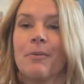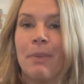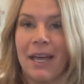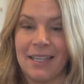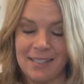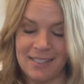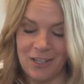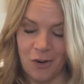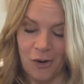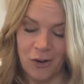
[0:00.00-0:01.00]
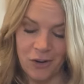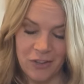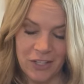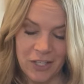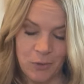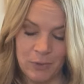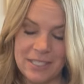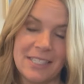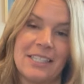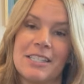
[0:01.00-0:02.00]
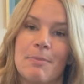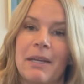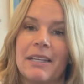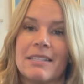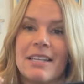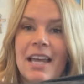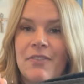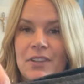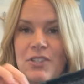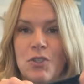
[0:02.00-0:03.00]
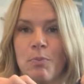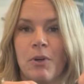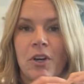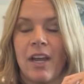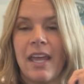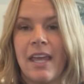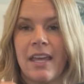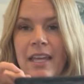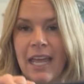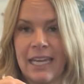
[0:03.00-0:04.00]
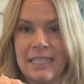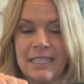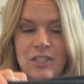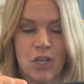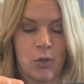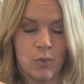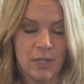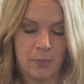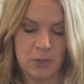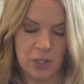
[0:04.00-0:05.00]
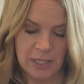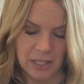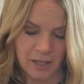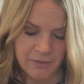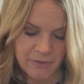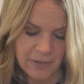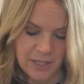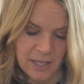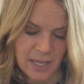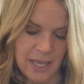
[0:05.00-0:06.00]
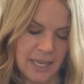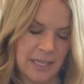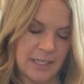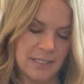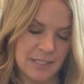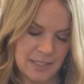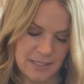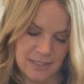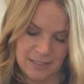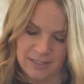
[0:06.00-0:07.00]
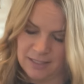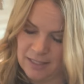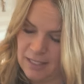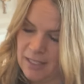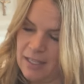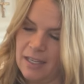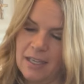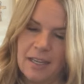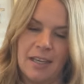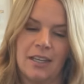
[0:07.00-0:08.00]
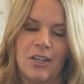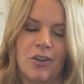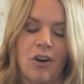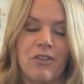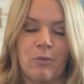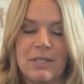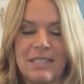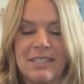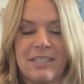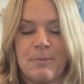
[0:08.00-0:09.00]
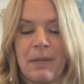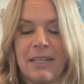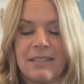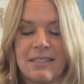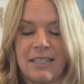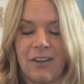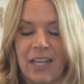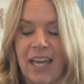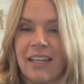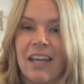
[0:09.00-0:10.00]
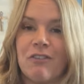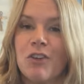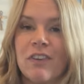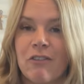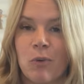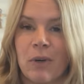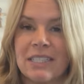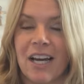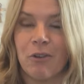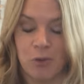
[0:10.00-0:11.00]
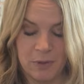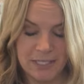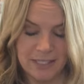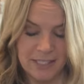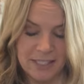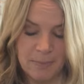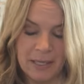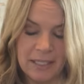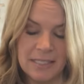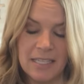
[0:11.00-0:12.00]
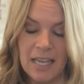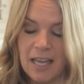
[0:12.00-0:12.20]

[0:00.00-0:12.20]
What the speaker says: the best are the resistance bands in this super handy tote, which I love. And here are the resistance bands. Now again, if you've never worked out with resistance bands,